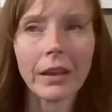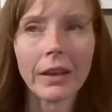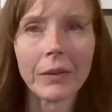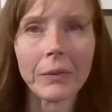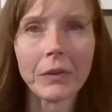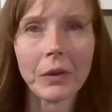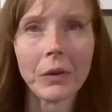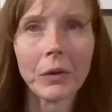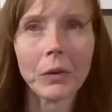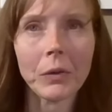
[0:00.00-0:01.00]
Yeah,
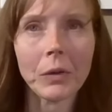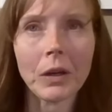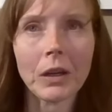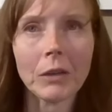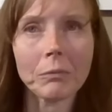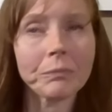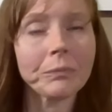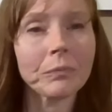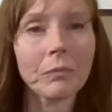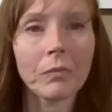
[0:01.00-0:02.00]
so
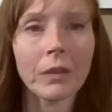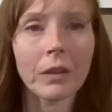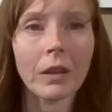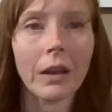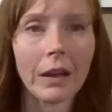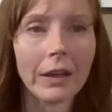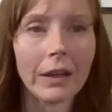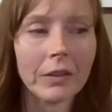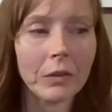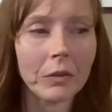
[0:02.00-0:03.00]
um,
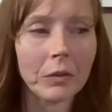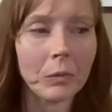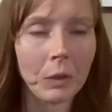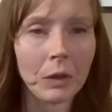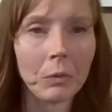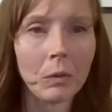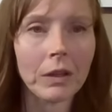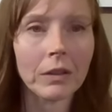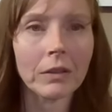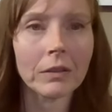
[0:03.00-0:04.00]
I do one on
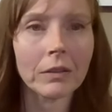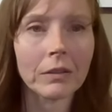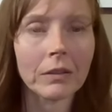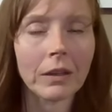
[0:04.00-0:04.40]
one.